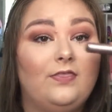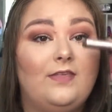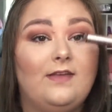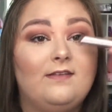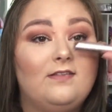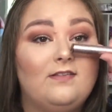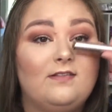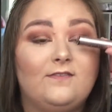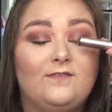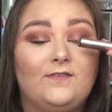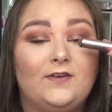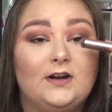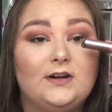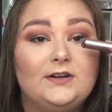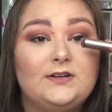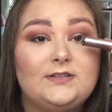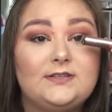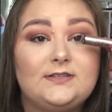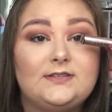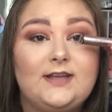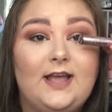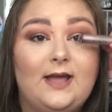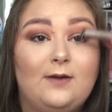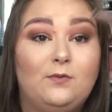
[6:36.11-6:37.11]
this
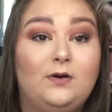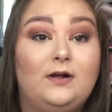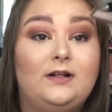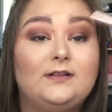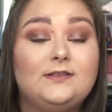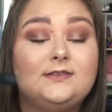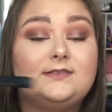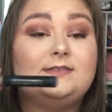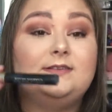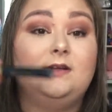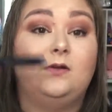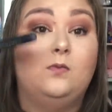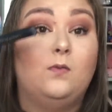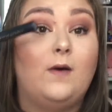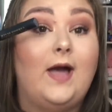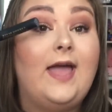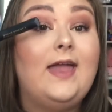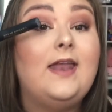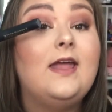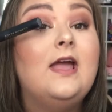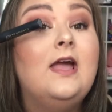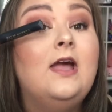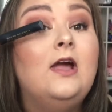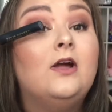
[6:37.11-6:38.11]
first, and while it's still wet,